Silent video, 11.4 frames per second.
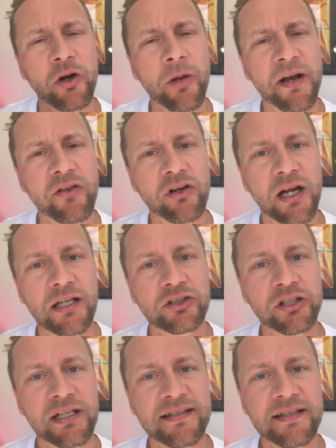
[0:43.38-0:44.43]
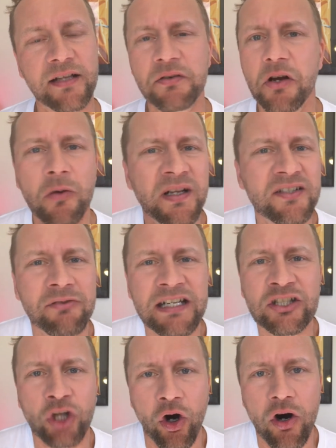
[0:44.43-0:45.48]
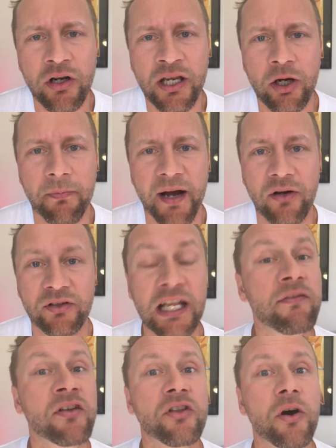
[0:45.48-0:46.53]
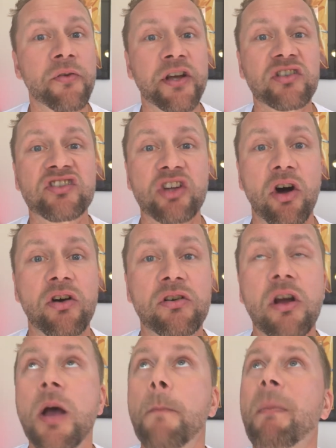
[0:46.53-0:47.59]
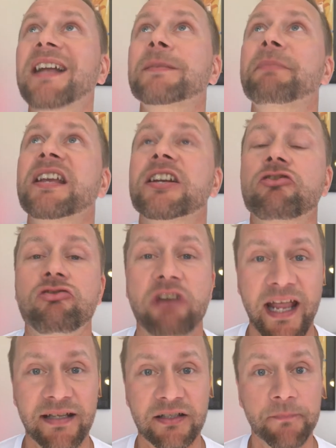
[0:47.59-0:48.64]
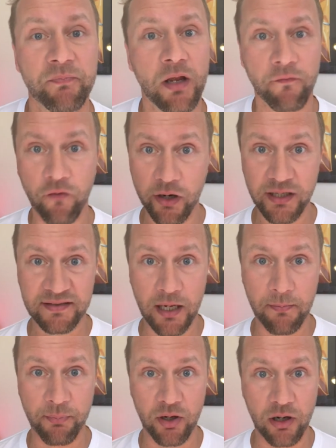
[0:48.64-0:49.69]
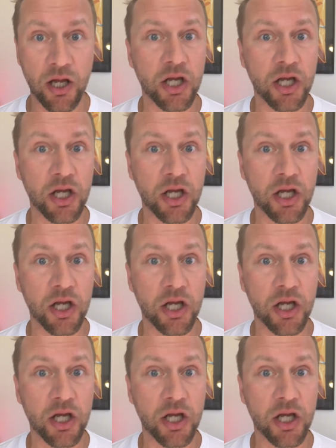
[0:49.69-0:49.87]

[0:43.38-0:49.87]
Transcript: What about the countries that no one's really talking about, even though their song might be great? For example,